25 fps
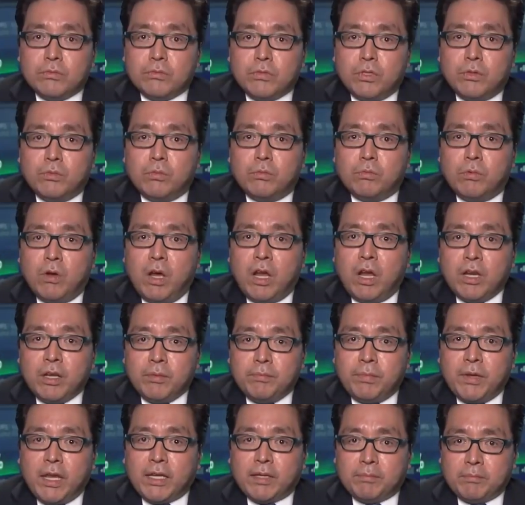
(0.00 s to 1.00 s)

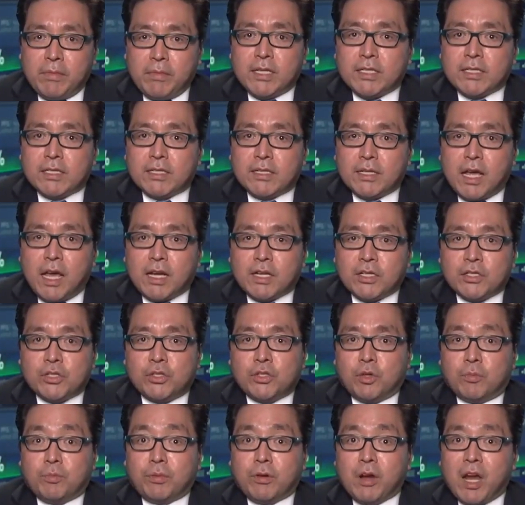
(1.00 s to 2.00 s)
want to make
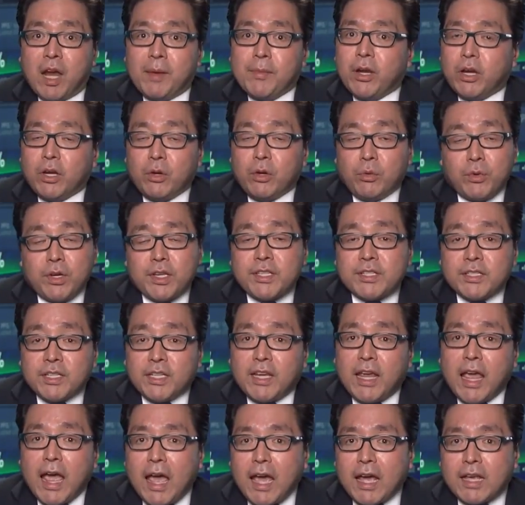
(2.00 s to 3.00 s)
stocks your primary
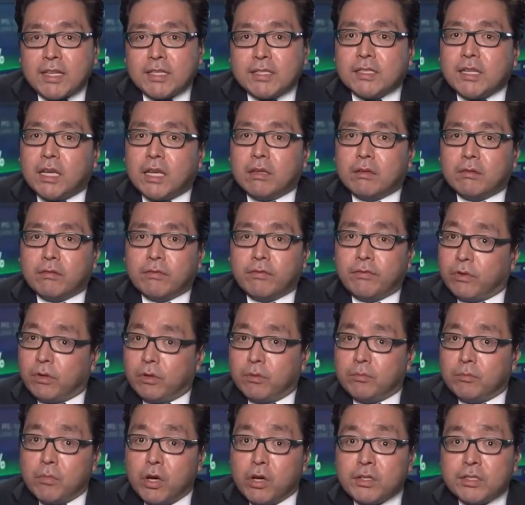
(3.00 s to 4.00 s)
risky asset
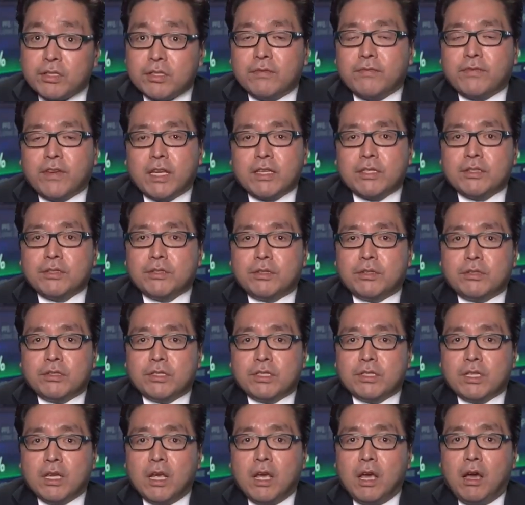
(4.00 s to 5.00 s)
for most
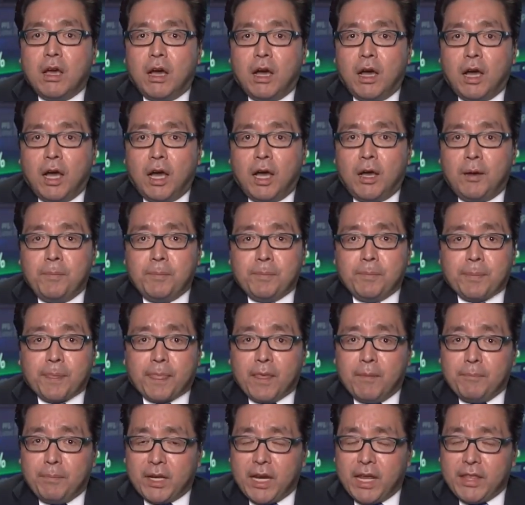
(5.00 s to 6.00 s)
investors,
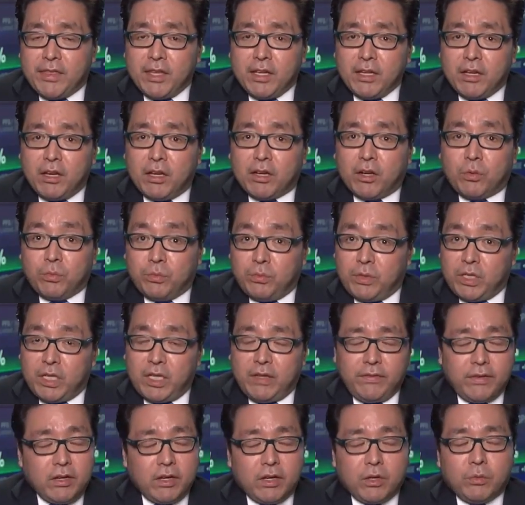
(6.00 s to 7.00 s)
but I think
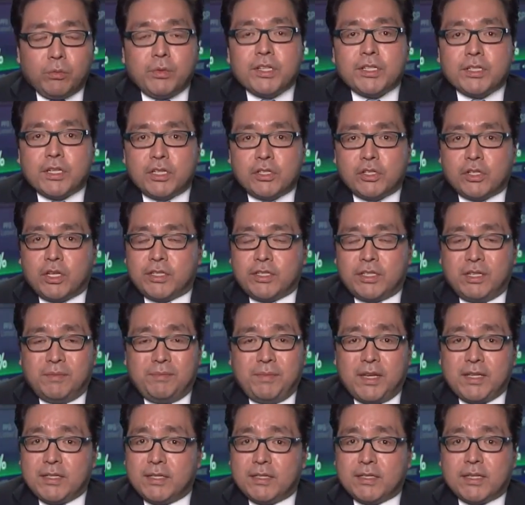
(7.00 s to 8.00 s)
even on a risk-adjusted
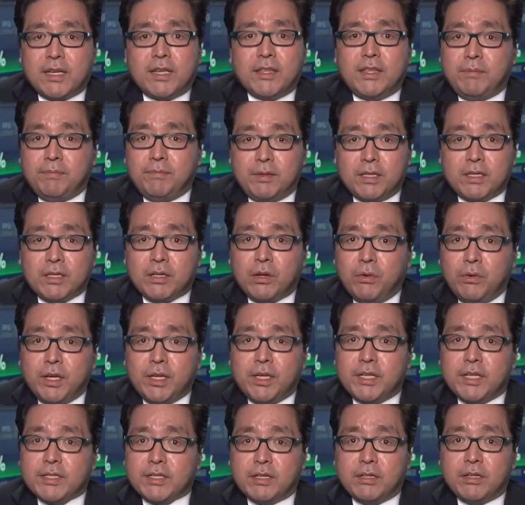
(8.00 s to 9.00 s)
basis, I think
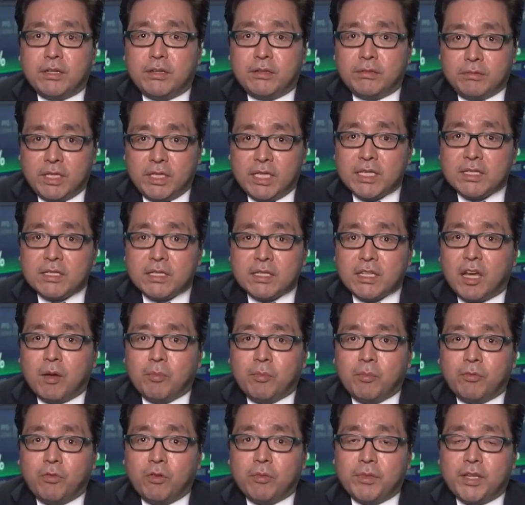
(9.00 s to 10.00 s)
Bitcoin is going to easily
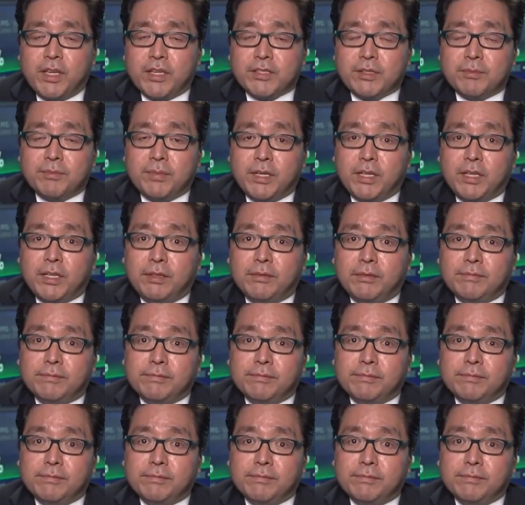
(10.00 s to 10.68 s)
outperform the S&P.